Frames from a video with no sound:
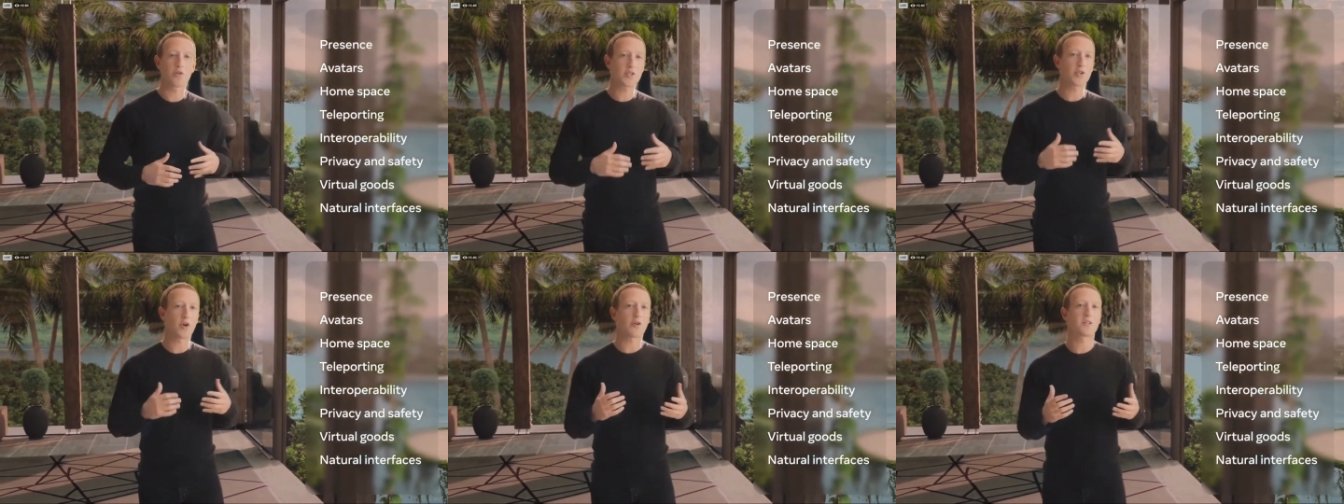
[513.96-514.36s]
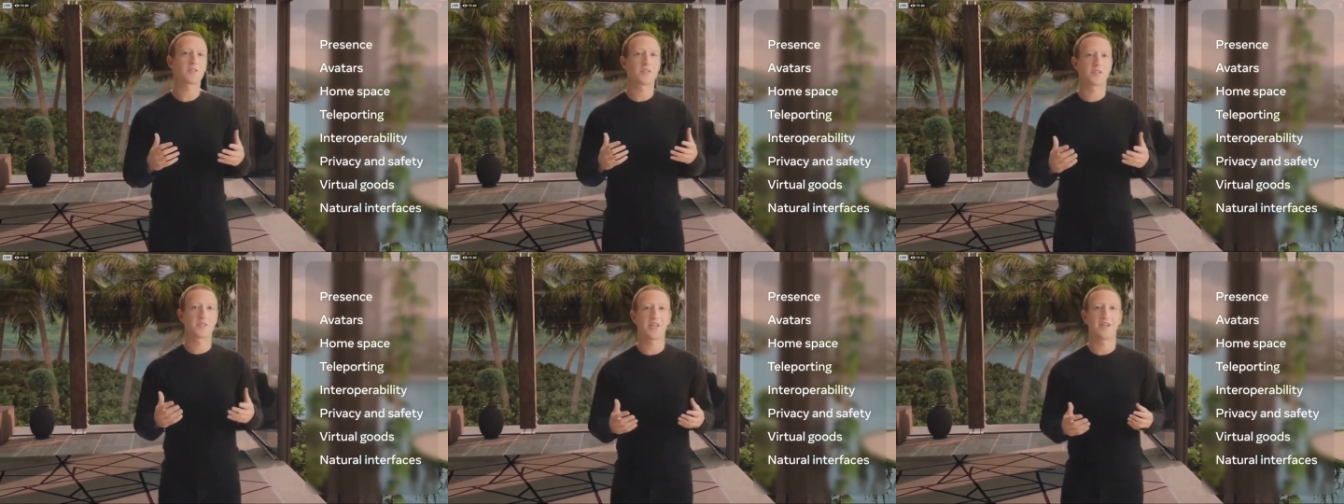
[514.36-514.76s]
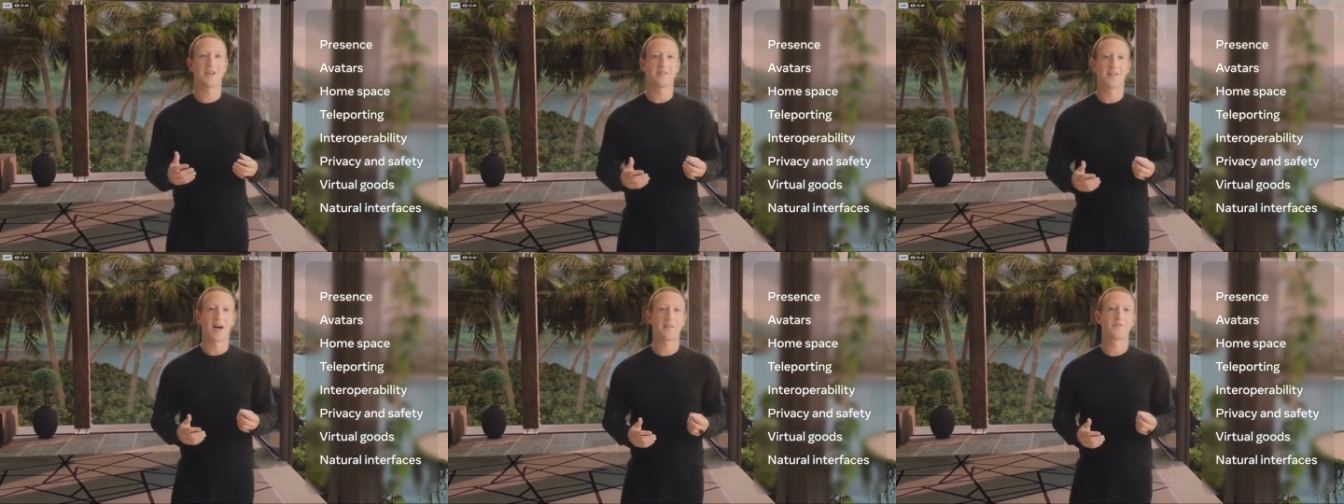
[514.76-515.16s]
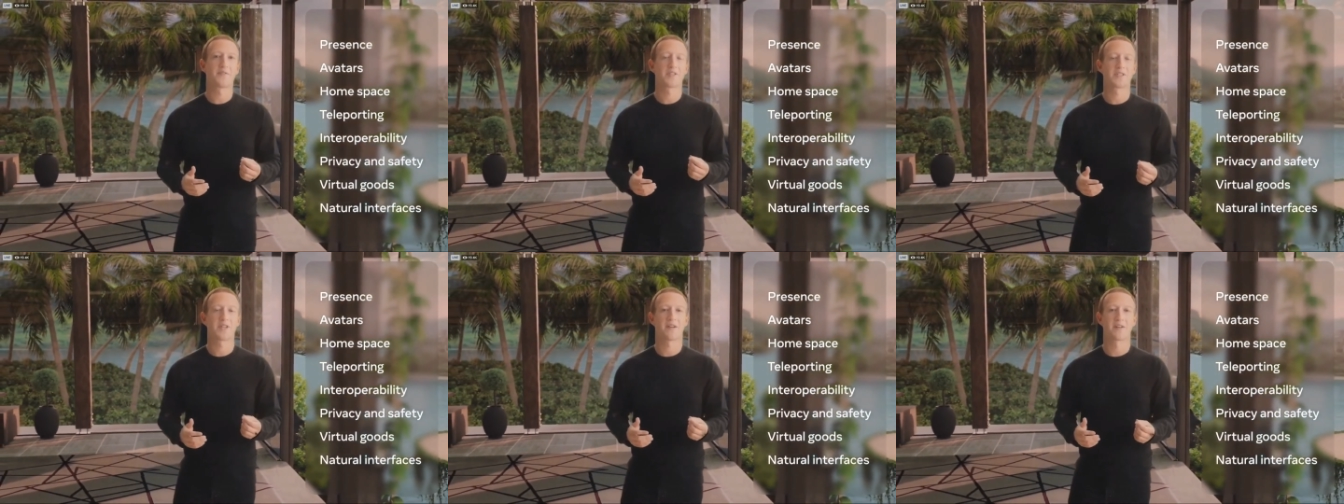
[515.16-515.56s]
we're starting to see a lot
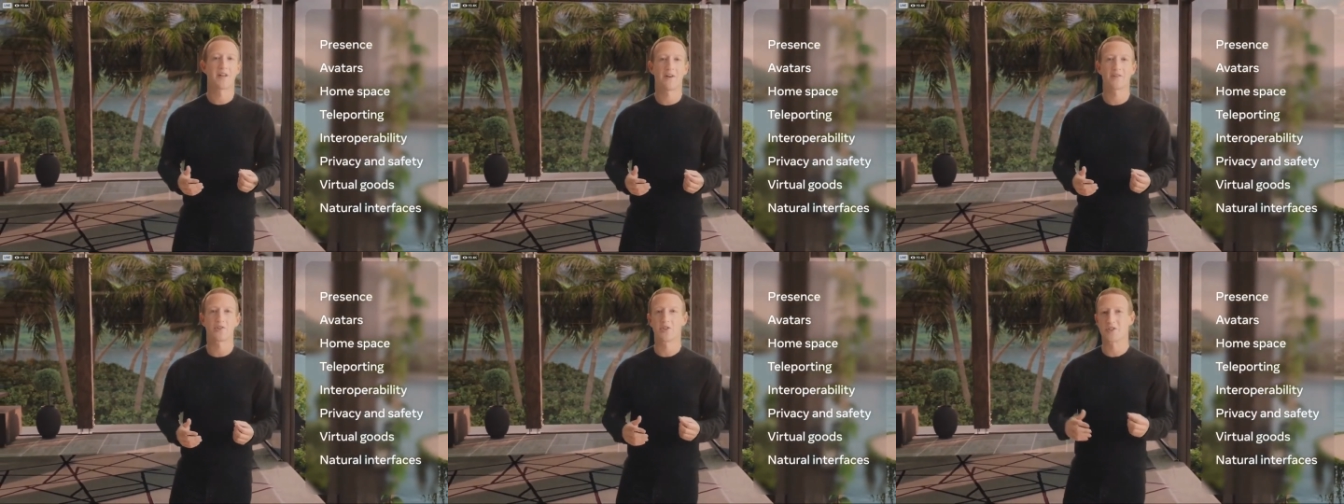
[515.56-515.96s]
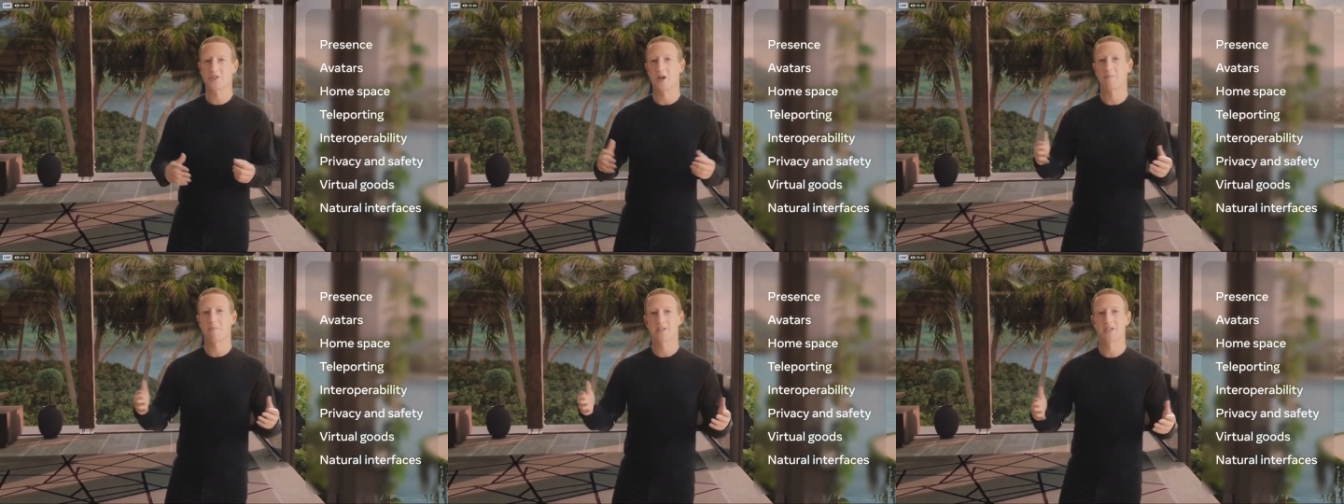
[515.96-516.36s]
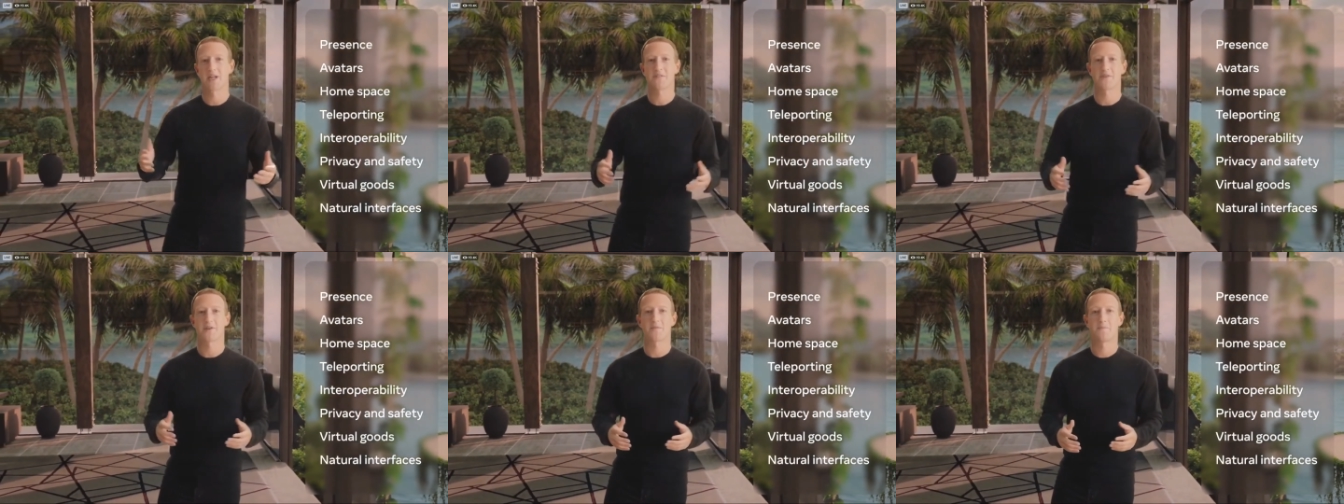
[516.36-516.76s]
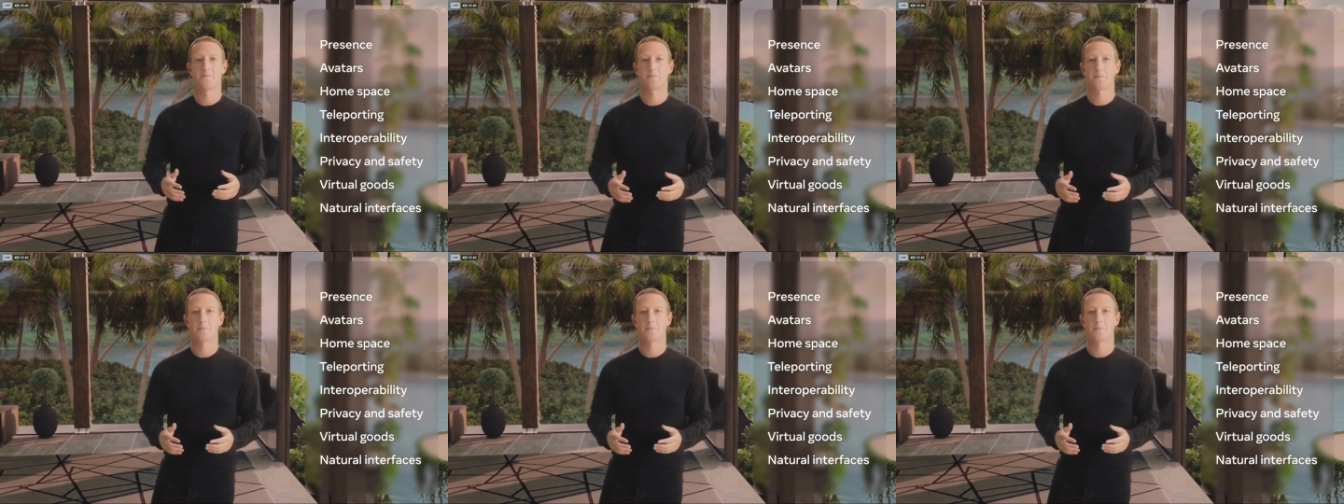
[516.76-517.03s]
of these technologies coming together.